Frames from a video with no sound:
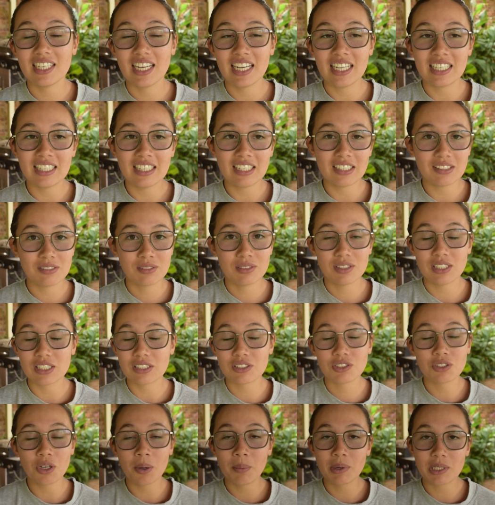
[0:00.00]
And there's
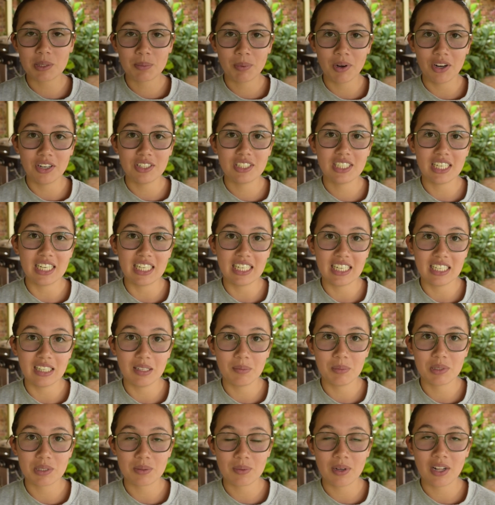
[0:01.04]
so much protein in
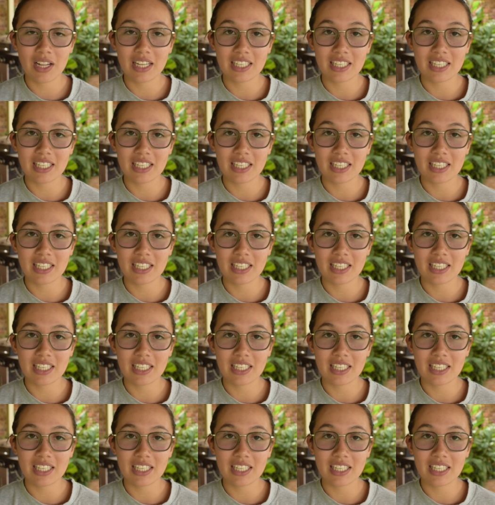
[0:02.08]
them as well.